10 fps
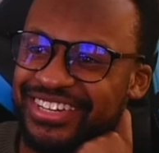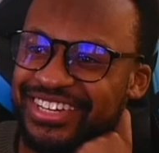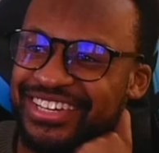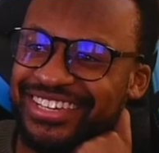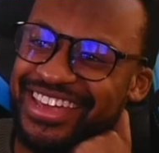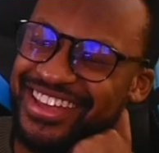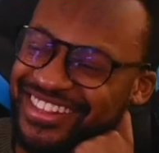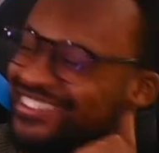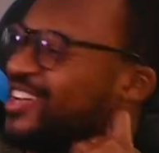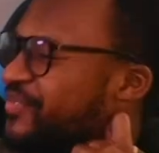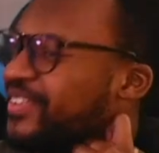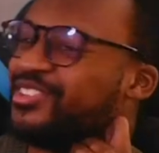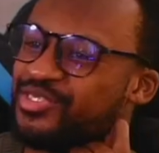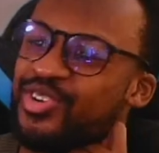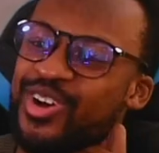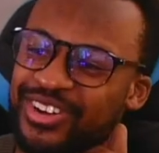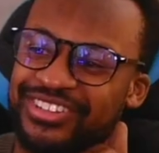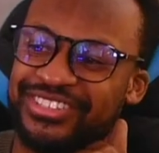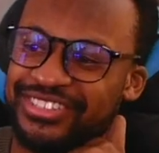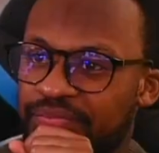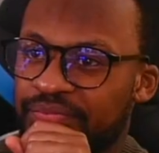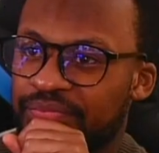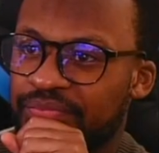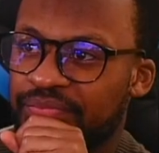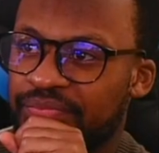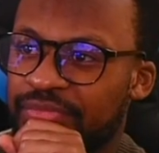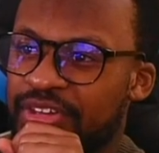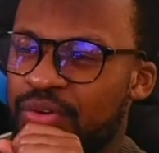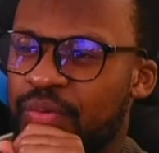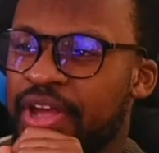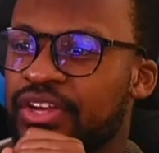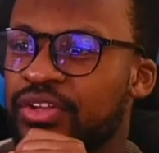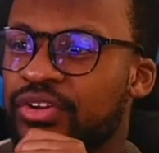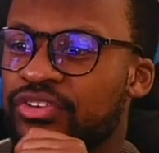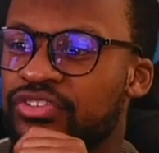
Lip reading: Yeah, they're definitely strong. Irregulars.